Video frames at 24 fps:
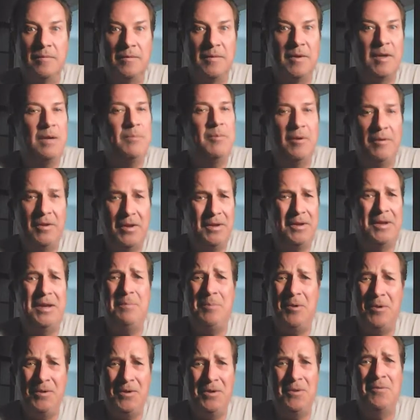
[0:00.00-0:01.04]
Keep on
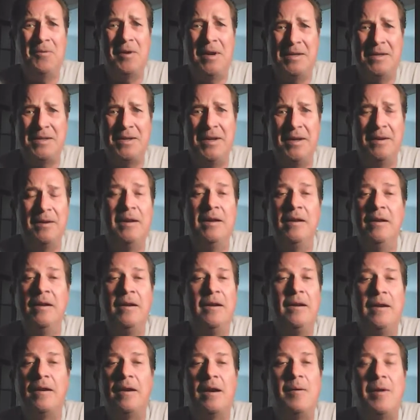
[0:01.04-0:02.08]
doing what I tell you.
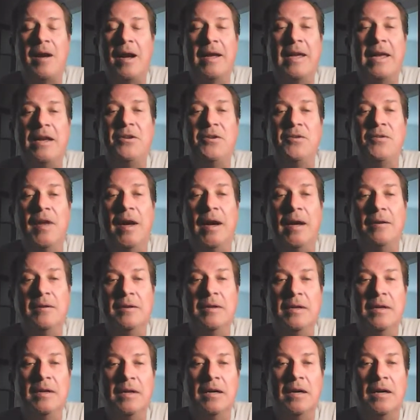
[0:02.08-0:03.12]
I can't do that.
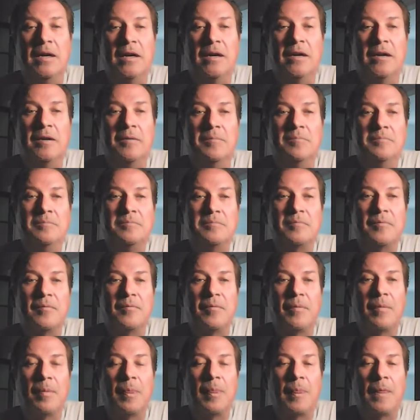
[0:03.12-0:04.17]

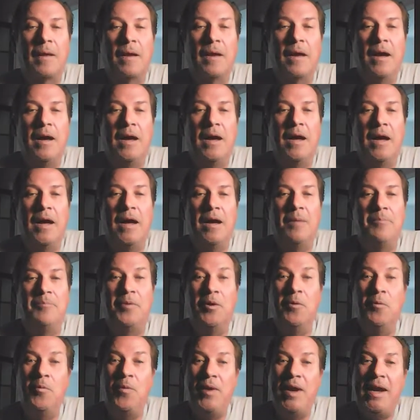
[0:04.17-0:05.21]

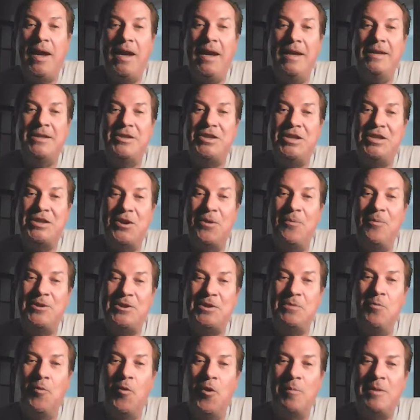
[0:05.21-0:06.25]
But she told me,
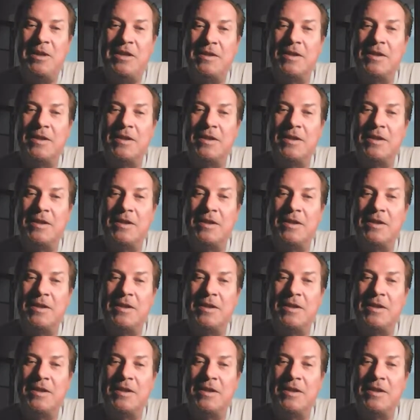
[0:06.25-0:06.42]
she warned me.